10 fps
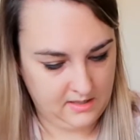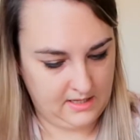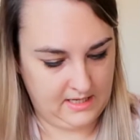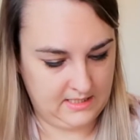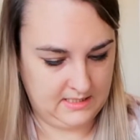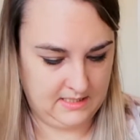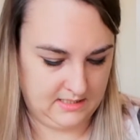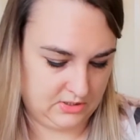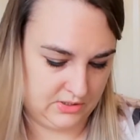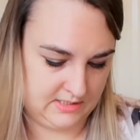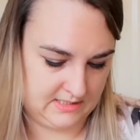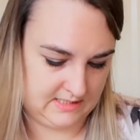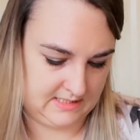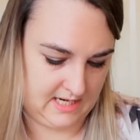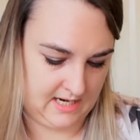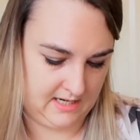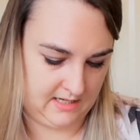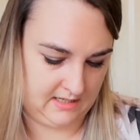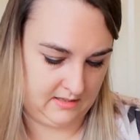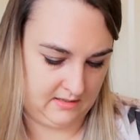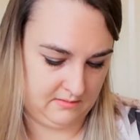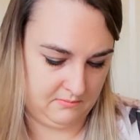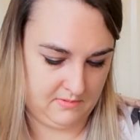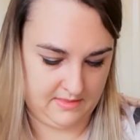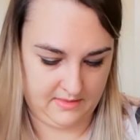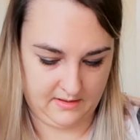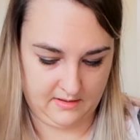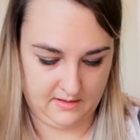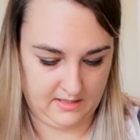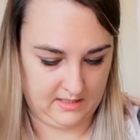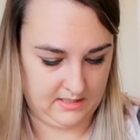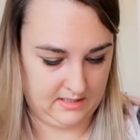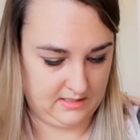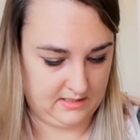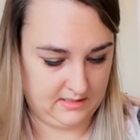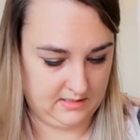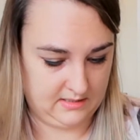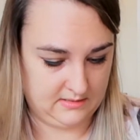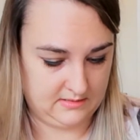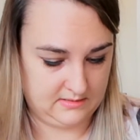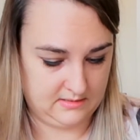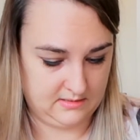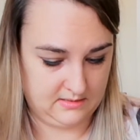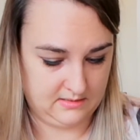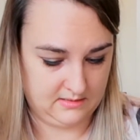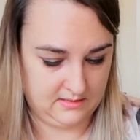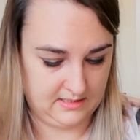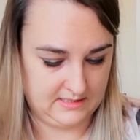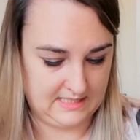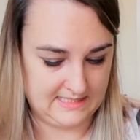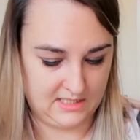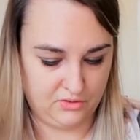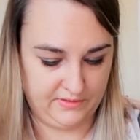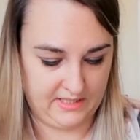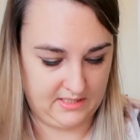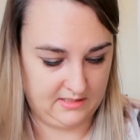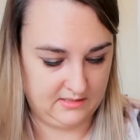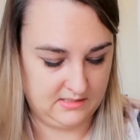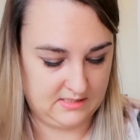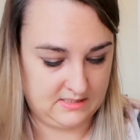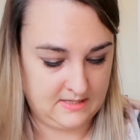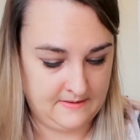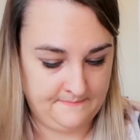It doesn't say whether it is, it says ingredients